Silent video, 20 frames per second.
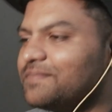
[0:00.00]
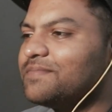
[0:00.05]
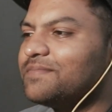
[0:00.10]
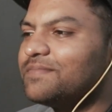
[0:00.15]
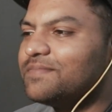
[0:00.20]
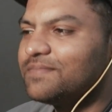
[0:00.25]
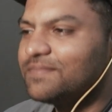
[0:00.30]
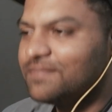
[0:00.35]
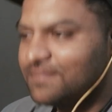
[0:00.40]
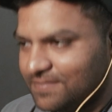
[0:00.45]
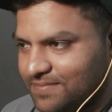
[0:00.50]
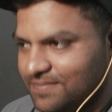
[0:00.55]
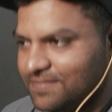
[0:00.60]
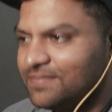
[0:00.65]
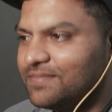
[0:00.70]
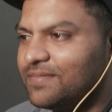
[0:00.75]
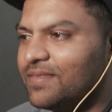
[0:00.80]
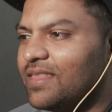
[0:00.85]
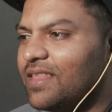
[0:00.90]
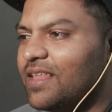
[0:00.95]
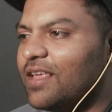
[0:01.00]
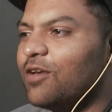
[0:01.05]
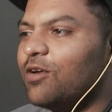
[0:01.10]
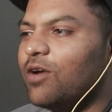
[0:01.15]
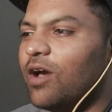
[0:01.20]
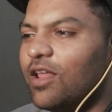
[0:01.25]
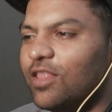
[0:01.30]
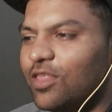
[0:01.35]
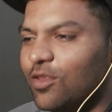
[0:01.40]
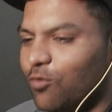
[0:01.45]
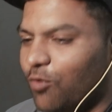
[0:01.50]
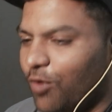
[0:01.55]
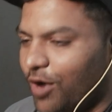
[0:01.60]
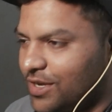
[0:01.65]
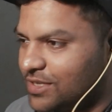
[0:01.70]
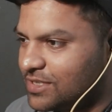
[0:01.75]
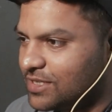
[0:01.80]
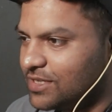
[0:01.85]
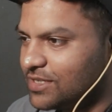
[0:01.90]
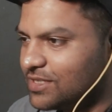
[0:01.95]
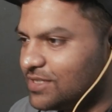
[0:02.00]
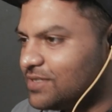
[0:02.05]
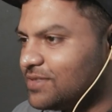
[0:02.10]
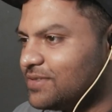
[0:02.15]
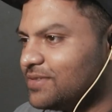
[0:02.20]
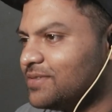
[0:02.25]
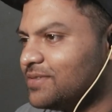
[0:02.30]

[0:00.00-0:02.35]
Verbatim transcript: puppet theater, learn... And the voices?